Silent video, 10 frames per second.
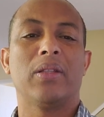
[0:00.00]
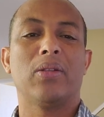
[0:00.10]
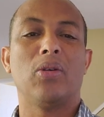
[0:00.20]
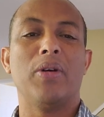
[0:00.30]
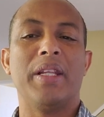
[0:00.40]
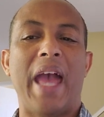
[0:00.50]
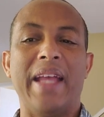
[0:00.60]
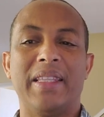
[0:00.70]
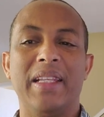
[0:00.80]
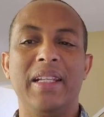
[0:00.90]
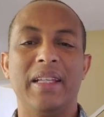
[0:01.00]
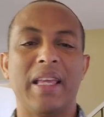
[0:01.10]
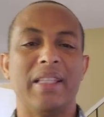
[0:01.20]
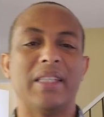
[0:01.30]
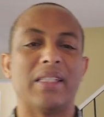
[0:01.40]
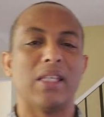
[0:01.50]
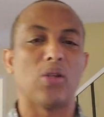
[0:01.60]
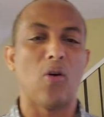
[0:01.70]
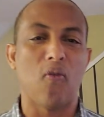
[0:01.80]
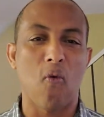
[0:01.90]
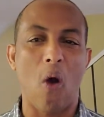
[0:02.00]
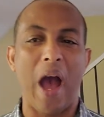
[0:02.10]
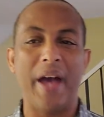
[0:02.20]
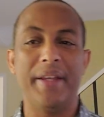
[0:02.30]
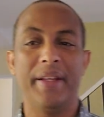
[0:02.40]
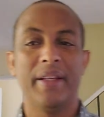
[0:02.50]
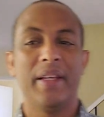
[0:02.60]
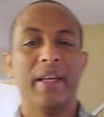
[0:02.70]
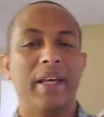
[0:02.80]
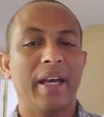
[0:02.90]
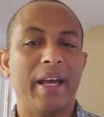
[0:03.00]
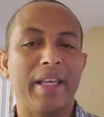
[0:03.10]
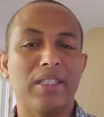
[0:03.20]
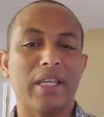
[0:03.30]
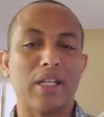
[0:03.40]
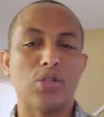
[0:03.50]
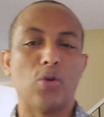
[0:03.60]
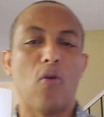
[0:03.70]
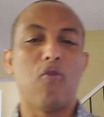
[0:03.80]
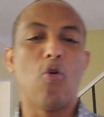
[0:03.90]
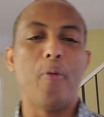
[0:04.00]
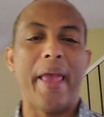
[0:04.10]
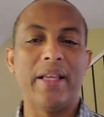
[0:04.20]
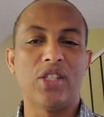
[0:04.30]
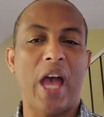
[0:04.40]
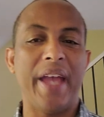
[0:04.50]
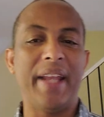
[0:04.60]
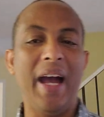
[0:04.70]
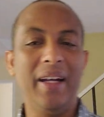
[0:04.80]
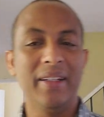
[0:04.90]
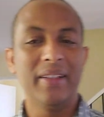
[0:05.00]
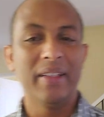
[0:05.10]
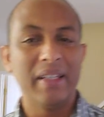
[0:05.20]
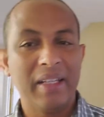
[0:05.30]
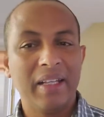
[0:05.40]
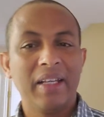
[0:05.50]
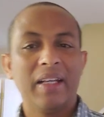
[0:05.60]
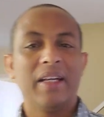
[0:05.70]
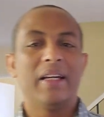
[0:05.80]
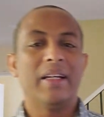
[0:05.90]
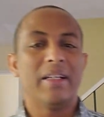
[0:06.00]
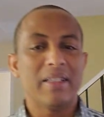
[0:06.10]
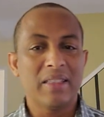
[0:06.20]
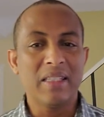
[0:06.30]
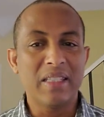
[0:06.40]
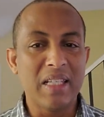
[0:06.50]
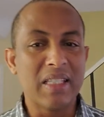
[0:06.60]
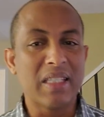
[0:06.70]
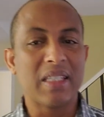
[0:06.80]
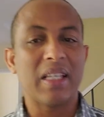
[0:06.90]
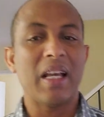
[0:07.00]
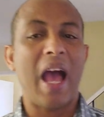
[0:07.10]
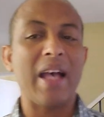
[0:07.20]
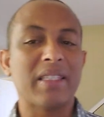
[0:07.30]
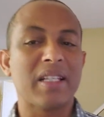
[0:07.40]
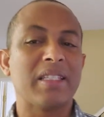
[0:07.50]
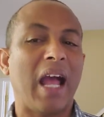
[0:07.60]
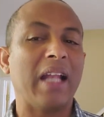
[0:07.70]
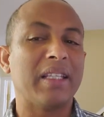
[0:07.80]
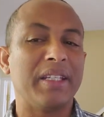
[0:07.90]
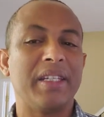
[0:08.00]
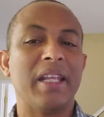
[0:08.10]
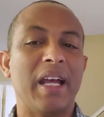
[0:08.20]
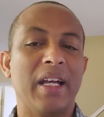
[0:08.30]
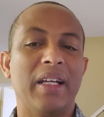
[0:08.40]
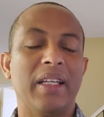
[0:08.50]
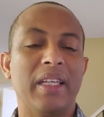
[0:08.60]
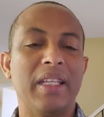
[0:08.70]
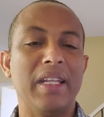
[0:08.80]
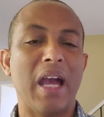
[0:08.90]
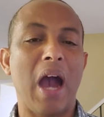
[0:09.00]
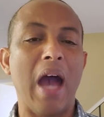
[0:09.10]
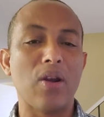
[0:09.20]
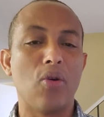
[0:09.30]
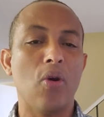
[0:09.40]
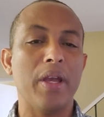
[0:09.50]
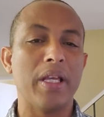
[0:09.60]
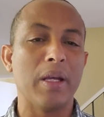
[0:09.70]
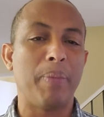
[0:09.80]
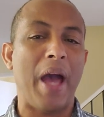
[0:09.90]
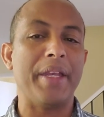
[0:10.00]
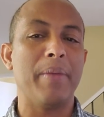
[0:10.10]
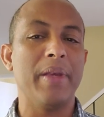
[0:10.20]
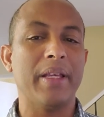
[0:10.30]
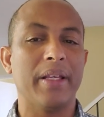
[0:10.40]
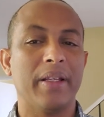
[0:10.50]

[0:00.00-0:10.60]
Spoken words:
2019 in the city of Wuhan, in the region of Hubei, China. This disease has resulted in ongoing pandemic,